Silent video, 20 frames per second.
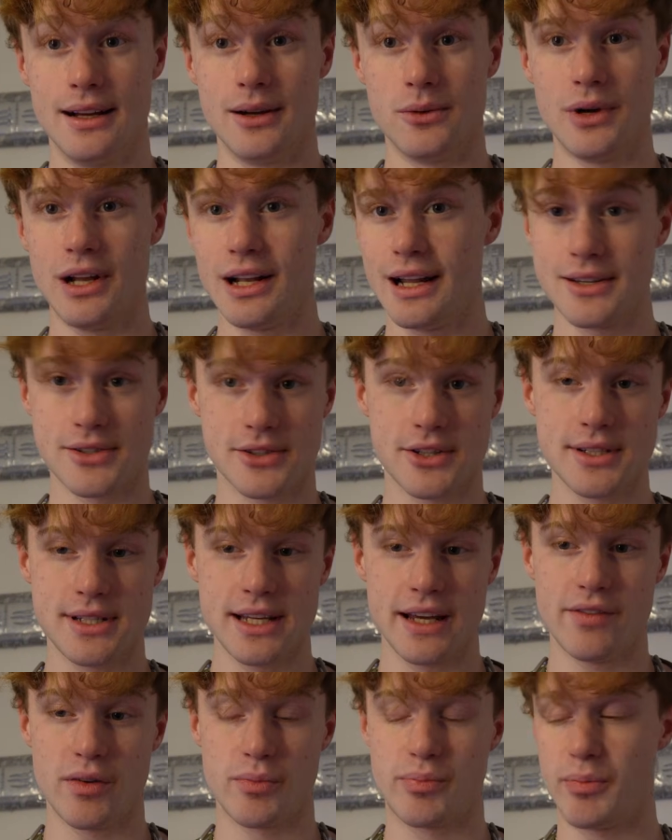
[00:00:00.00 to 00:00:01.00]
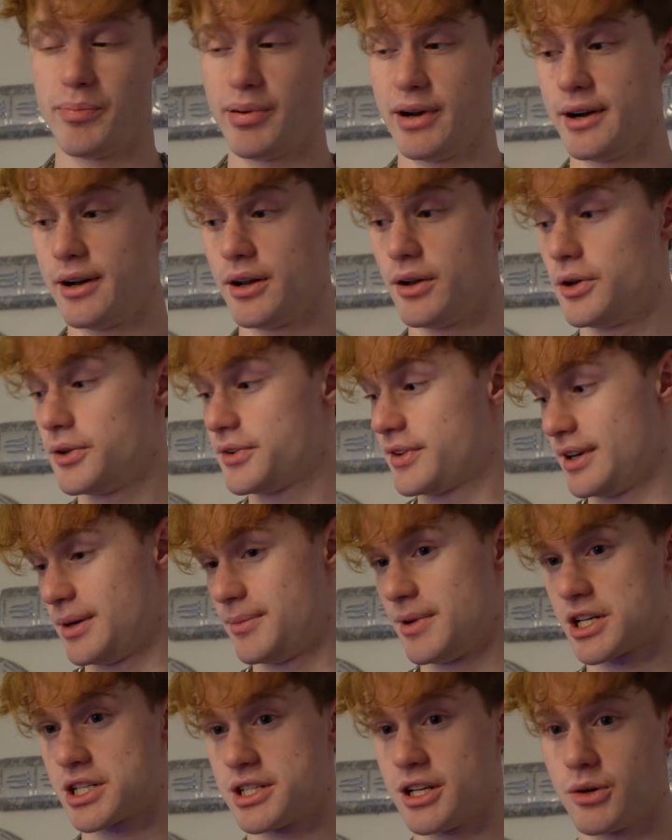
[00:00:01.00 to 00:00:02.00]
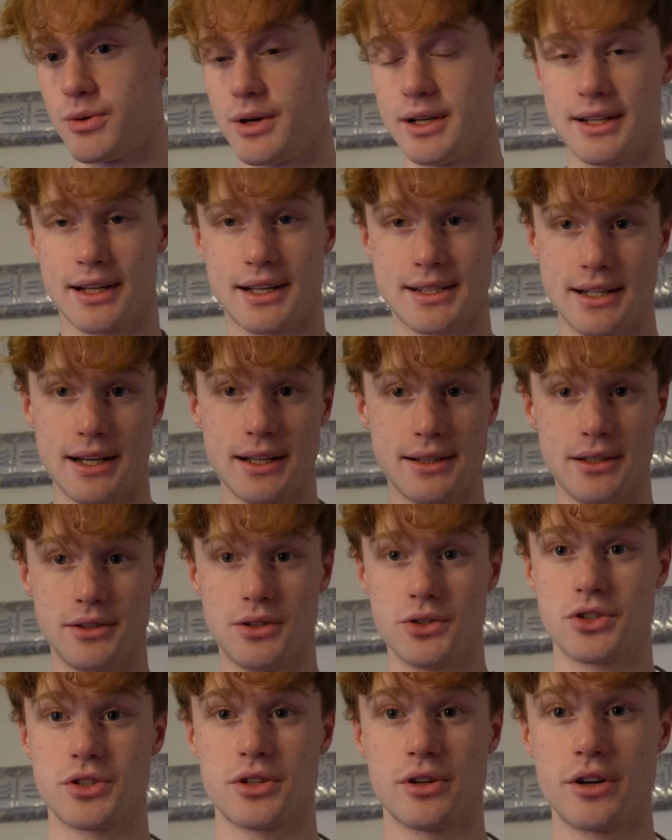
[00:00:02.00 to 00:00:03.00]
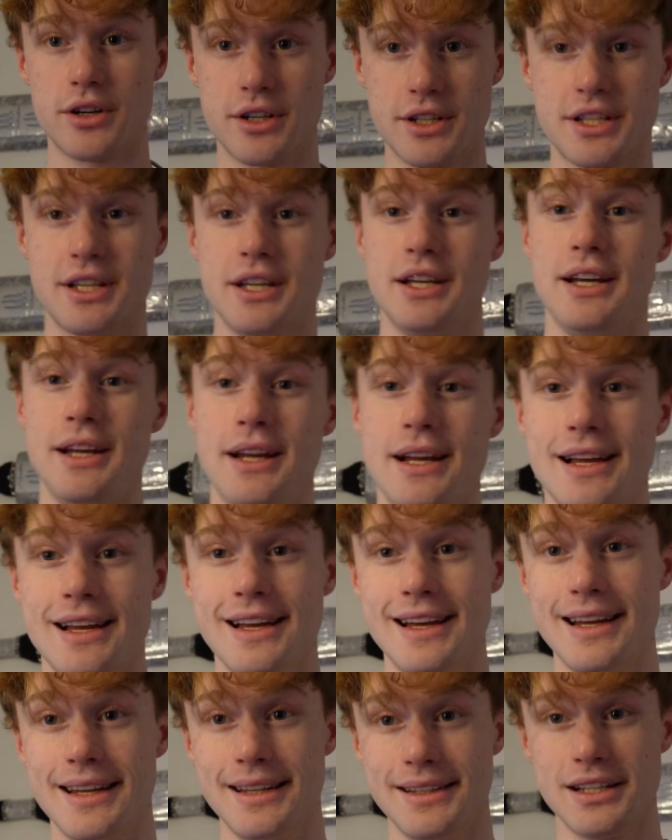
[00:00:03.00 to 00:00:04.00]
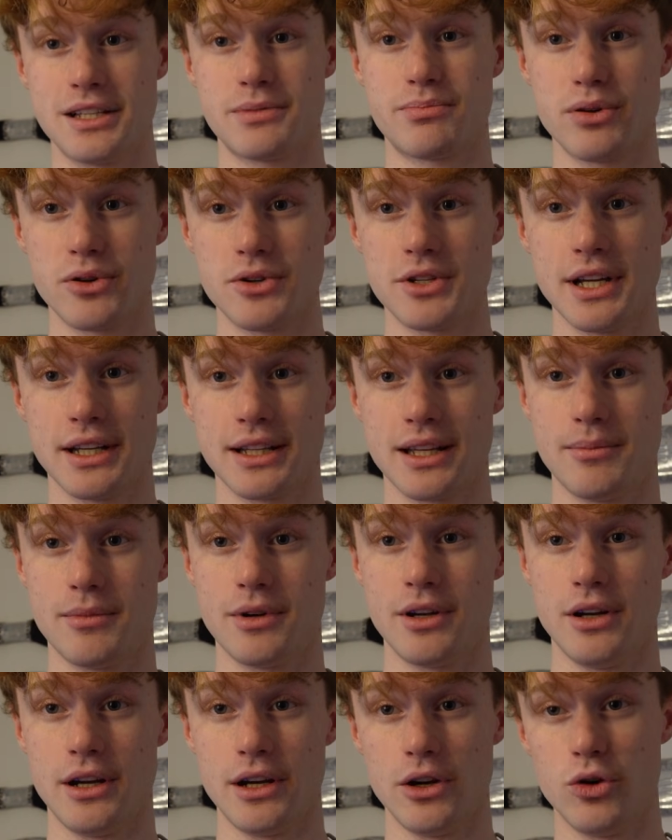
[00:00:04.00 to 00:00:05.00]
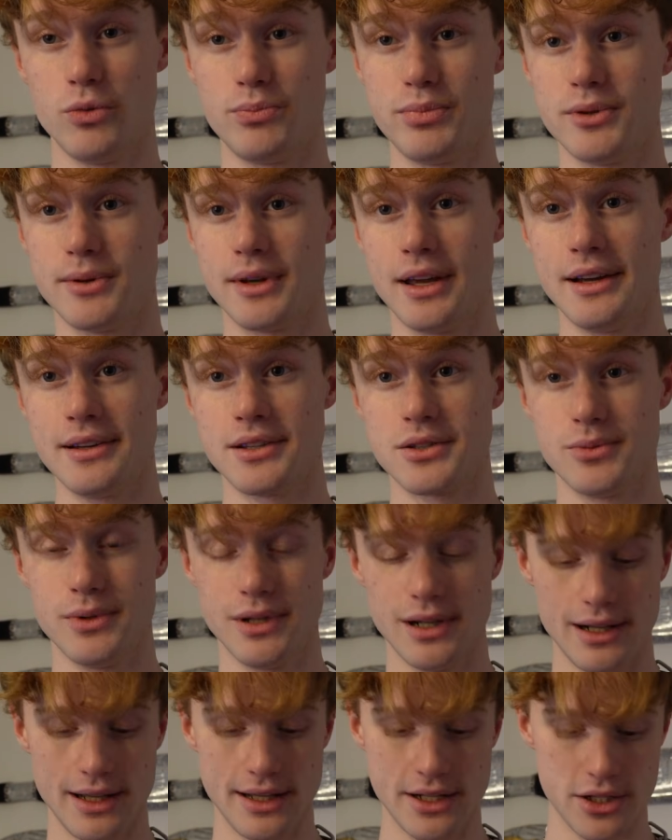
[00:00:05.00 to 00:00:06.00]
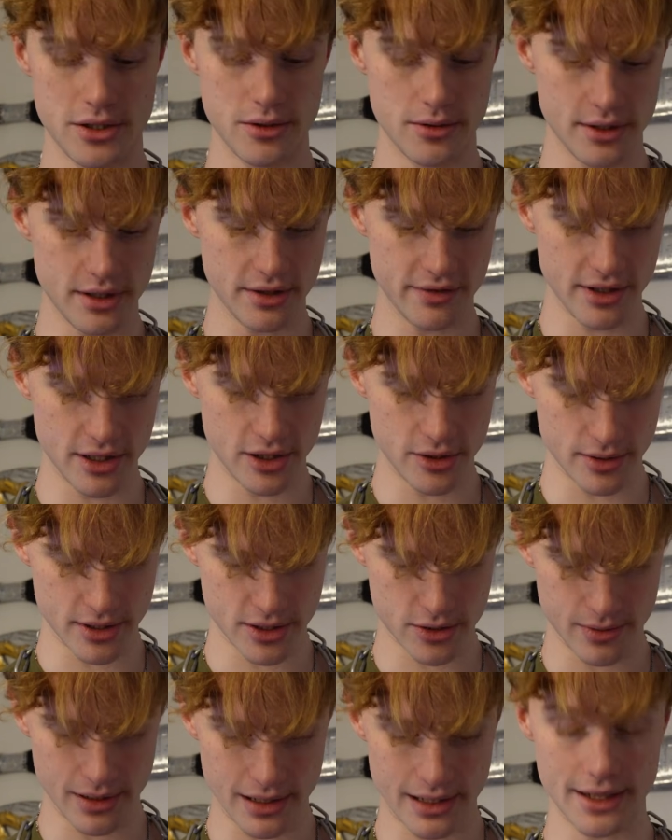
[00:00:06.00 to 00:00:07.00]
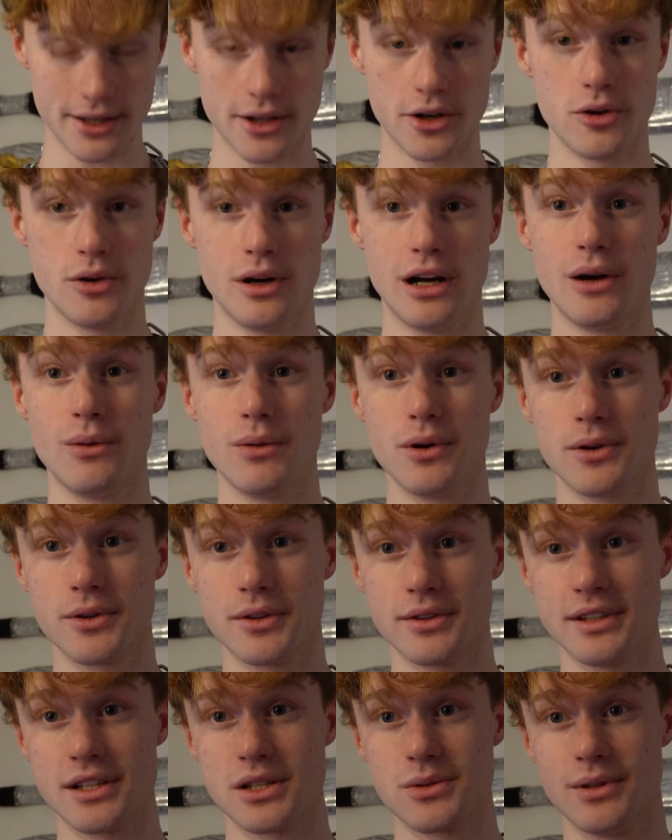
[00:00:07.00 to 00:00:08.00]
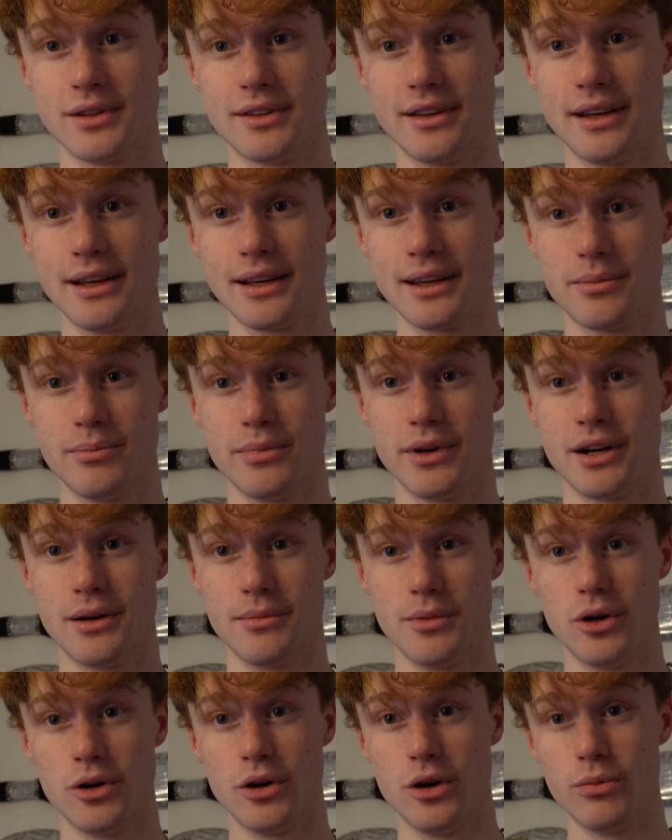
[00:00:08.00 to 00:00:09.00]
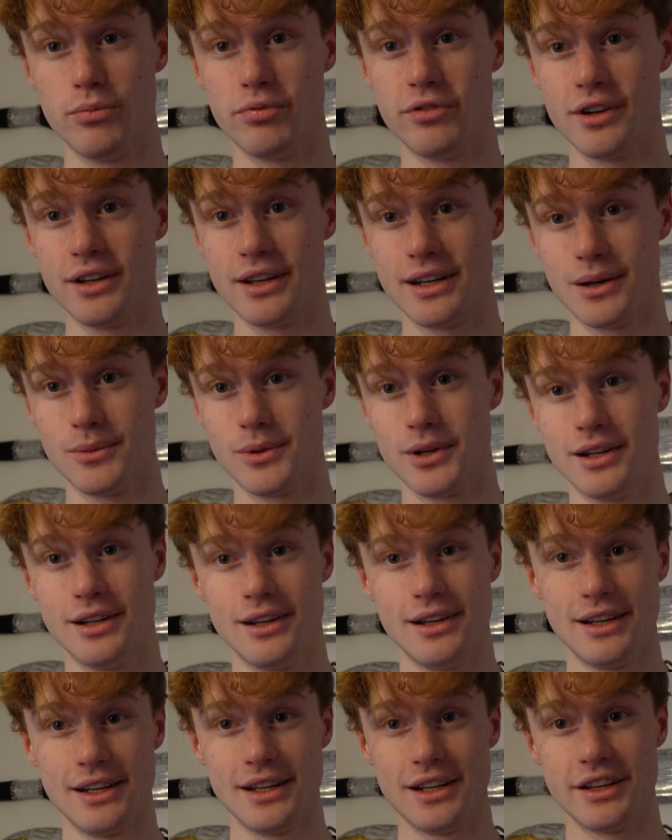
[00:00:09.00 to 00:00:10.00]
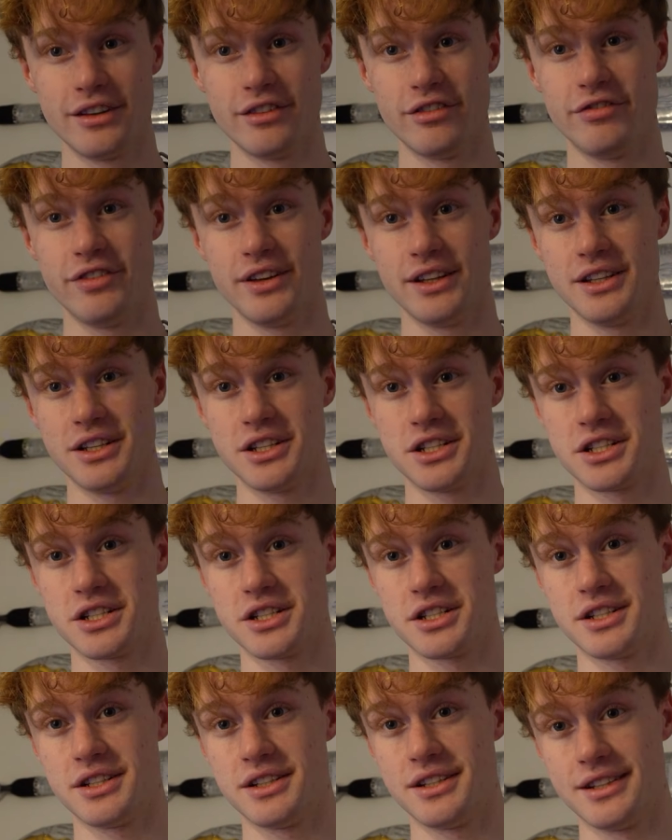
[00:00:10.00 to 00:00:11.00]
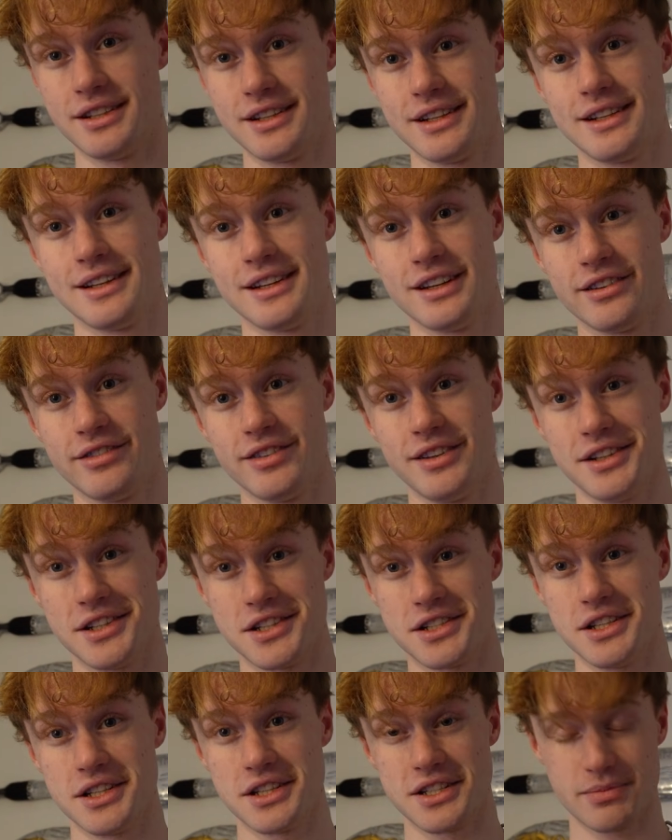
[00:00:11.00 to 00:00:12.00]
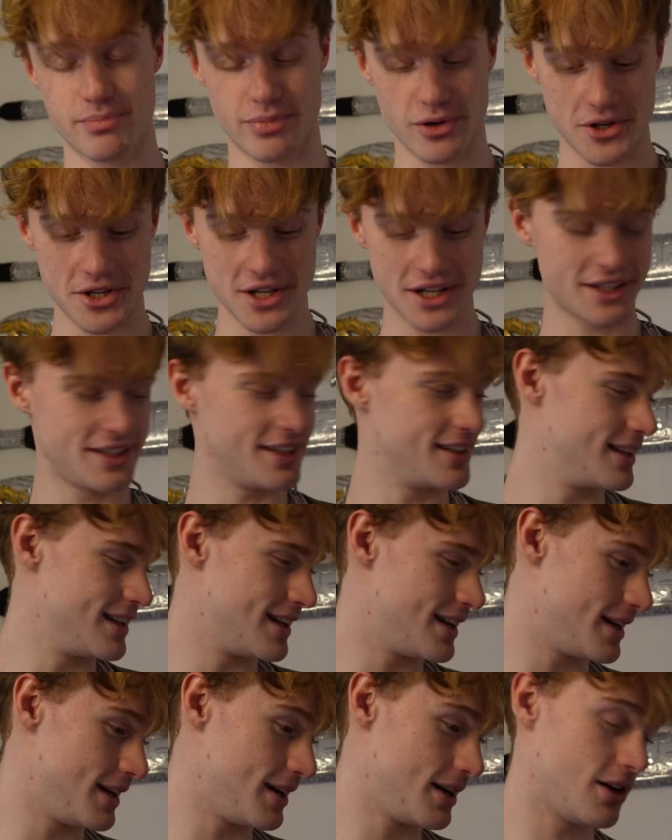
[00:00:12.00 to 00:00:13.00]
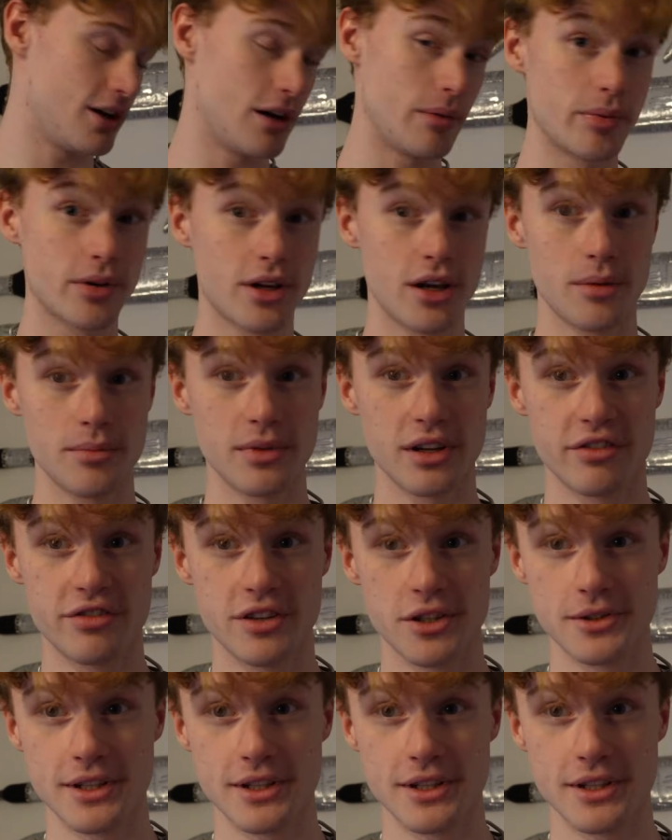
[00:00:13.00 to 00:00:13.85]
Well, as you can see, I've prepared a lot and I'm actually quite excited to start this project. I hope you guys will enjoy the video as well. I don't know how long this will take, but hopefully I will finish this project in the upcoming few